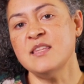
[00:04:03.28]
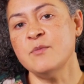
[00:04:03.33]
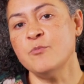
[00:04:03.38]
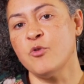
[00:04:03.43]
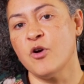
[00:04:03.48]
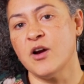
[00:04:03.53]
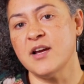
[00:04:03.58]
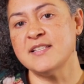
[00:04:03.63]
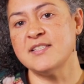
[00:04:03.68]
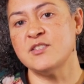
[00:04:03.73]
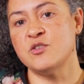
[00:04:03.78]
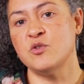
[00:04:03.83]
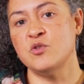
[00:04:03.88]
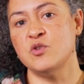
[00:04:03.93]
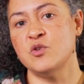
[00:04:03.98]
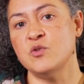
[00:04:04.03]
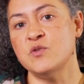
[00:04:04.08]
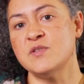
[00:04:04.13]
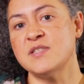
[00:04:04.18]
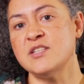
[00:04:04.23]
the price you
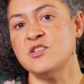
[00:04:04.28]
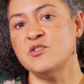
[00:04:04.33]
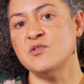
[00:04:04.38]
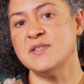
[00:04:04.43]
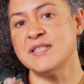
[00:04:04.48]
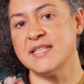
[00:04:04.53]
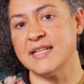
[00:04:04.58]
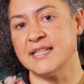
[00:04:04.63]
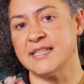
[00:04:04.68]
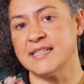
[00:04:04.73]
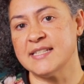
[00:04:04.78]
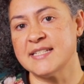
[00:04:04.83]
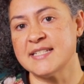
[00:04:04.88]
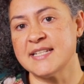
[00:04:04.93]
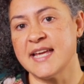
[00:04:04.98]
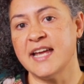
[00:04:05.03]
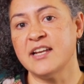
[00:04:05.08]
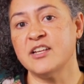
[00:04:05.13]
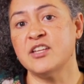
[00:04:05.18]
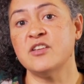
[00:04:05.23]
use in New Zealand
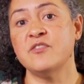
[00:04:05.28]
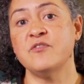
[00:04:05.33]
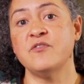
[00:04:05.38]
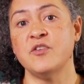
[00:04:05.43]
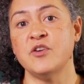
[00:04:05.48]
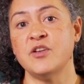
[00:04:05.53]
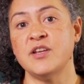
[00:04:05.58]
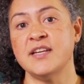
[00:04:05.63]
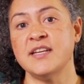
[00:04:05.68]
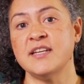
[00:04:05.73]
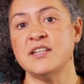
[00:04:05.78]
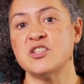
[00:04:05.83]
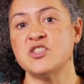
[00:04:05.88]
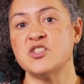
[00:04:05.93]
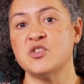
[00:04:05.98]
and converting it